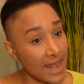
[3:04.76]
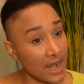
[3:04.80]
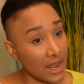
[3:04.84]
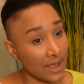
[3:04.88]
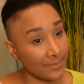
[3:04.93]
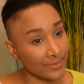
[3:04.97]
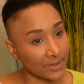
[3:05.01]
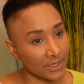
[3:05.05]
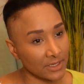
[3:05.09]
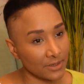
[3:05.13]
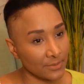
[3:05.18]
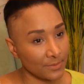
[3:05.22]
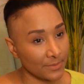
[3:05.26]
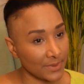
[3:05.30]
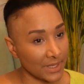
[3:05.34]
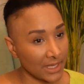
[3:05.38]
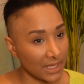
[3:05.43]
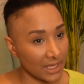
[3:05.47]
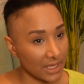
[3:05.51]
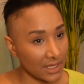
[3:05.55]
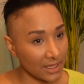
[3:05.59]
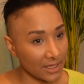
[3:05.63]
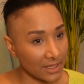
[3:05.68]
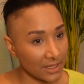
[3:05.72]
and I'm gonna
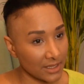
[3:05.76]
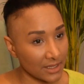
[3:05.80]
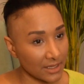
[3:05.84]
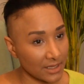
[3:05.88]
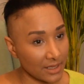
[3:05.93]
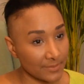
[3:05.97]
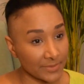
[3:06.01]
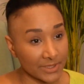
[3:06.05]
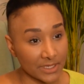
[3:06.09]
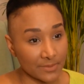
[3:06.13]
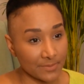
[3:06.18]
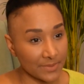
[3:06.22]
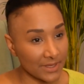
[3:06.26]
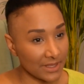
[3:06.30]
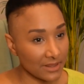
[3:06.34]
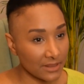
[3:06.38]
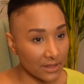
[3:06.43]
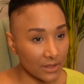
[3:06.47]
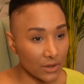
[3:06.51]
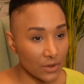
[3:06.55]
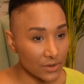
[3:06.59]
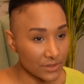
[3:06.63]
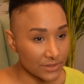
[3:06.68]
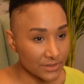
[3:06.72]
beat
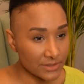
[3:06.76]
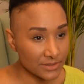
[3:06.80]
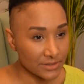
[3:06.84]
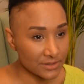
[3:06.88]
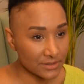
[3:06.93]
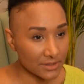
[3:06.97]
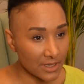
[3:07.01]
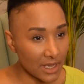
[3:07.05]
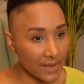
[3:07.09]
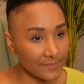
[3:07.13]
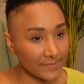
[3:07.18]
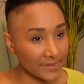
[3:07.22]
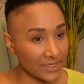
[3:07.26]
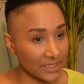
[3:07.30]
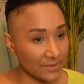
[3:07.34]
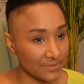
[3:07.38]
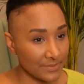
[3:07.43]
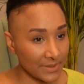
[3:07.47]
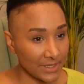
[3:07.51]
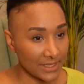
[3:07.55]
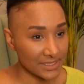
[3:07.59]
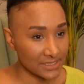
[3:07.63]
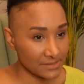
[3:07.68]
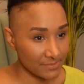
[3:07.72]
the odds, I'm gonna
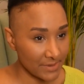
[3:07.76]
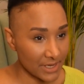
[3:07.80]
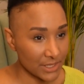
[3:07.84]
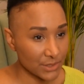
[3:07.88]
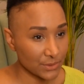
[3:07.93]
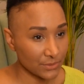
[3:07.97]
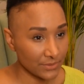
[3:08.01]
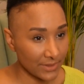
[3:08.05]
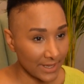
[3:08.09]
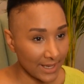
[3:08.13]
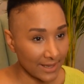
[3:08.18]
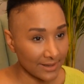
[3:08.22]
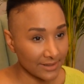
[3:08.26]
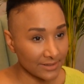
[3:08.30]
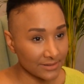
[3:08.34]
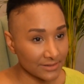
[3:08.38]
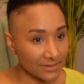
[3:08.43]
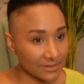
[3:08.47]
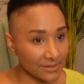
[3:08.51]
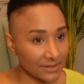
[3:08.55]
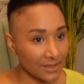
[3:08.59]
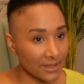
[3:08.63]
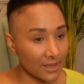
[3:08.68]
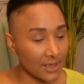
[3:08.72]
be a special
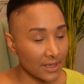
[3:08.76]
case.